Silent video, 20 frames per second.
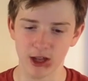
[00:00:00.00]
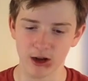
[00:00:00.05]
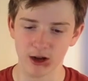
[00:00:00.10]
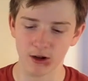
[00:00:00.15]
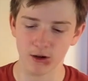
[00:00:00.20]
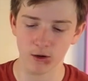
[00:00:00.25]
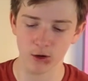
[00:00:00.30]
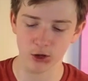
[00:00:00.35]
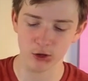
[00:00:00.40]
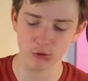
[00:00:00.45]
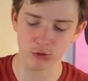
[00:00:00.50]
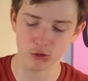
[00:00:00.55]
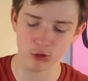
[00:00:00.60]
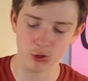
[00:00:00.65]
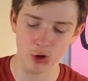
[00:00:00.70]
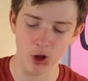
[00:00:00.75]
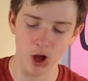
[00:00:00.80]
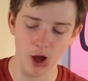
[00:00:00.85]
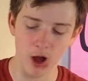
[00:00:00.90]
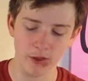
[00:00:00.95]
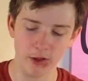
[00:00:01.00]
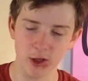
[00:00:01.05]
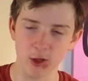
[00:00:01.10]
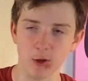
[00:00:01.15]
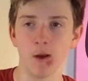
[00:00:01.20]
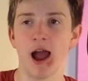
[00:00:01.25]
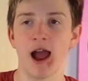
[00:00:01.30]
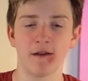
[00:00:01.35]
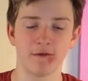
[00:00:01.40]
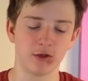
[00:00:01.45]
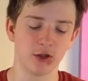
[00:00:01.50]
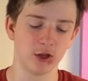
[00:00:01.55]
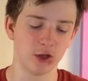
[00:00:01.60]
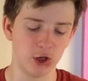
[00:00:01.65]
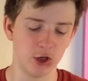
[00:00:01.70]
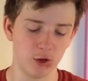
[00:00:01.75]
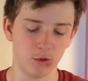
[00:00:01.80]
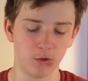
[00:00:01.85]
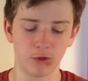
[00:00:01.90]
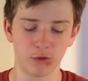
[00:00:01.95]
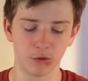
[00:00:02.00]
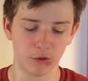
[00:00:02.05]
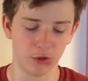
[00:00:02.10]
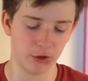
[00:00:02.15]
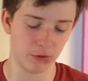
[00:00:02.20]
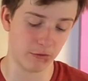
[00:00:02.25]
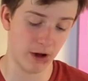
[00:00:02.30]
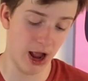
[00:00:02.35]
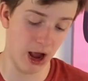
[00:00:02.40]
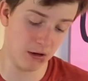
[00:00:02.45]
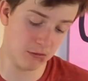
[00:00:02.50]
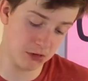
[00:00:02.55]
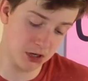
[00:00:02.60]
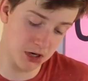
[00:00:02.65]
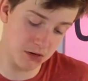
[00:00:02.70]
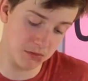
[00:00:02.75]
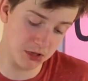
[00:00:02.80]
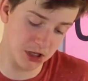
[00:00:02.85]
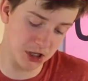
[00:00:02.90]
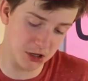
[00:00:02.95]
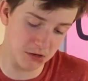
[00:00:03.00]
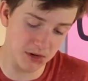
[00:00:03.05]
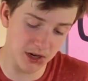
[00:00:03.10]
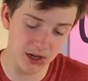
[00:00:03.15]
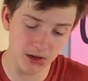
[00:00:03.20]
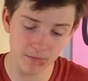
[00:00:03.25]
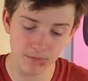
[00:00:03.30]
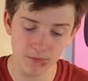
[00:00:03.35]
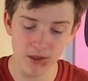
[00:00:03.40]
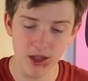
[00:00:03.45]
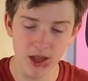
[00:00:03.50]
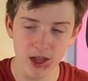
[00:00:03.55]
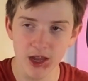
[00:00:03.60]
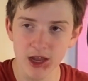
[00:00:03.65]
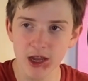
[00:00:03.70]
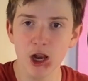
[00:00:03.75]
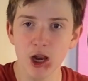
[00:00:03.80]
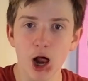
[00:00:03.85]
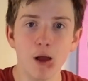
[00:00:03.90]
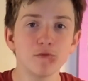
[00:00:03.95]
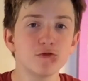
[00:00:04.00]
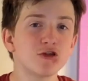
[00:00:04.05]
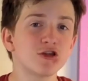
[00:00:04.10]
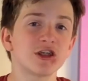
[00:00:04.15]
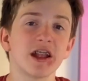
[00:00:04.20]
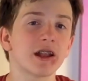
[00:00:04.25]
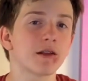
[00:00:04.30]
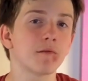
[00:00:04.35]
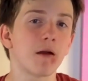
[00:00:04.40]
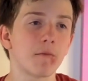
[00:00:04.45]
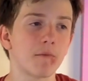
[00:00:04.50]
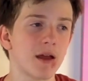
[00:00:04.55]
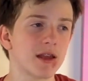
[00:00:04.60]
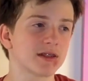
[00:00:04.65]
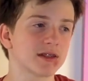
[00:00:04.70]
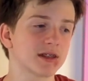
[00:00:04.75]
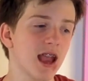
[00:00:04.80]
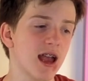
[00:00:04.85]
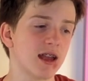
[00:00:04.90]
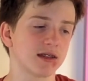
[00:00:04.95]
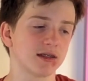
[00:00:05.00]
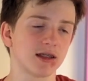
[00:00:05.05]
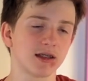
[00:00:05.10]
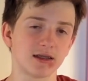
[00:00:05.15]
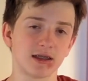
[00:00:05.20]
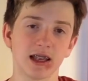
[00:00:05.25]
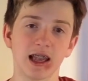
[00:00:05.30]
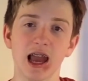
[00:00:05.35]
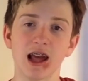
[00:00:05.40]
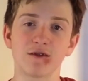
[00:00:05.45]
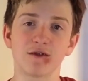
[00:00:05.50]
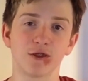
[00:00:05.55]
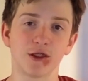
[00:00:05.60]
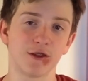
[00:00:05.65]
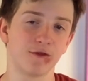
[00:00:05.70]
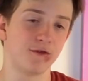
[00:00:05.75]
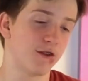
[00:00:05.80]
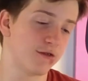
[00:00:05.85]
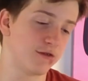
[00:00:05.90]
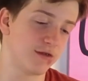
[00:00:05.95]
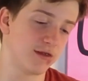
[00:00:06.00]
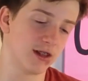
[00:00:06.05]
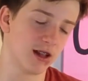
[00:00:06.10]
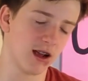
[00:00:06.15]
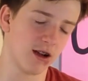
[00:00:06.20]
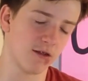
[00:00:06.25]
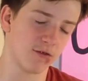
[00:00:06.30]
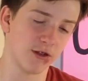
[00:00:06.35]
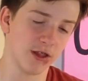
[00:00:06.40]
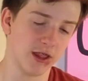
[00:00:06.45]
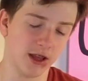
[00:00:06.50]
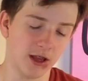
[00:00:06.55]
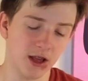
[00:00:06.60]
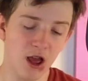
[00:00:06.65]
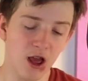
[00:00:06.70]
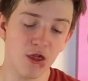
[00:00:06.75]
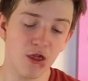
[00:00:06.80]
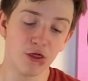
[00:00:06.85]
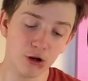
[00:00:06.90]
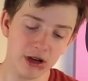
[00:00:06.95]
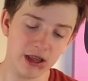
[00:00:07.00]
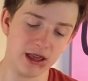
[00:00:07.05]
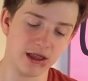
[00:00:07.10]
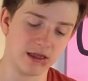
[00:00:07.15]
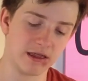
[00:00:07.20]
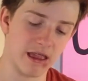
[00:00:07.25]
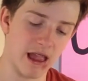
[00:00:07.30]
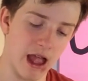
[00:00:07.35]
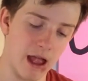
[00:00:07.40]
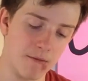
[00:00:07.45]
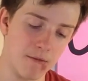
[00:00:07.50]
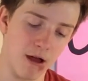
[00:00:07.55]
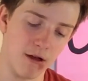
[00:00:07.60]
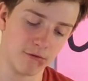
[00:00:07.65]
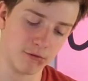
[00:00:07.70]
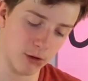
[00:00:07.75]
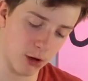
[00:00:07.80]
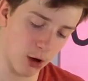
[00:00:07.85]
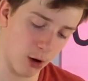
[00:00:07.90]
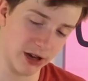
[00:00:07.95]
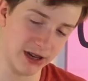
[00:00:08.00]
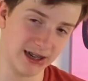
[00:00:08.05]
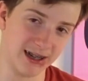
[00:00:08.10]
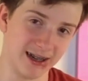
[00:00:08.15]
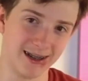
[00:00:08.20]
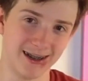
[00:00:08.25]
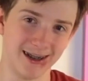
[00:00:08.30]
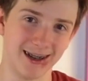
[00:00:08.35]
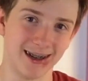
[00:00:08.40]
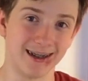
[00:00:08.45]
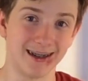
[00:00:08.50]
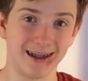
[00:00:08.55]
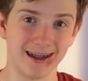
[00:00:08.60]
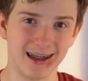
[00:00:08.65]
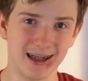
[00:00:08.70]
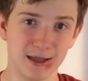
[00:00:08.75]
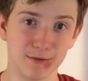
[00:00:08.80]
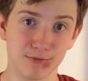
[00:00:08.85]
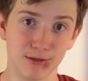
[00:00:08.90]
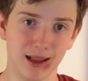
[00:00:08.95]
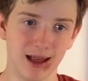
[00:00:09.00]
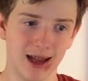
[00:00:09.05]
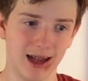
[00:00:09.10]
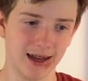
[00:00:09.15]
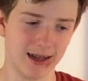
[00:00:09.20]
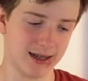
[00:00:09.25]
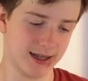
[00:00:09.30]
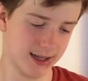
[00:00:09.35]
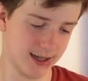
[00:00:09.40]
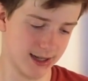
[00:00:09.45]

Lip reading: or you draw that you have to do through the round, I'm assuming. You know, I'm just taking my best guess, because again, for the 30th time, I'm going into this blind.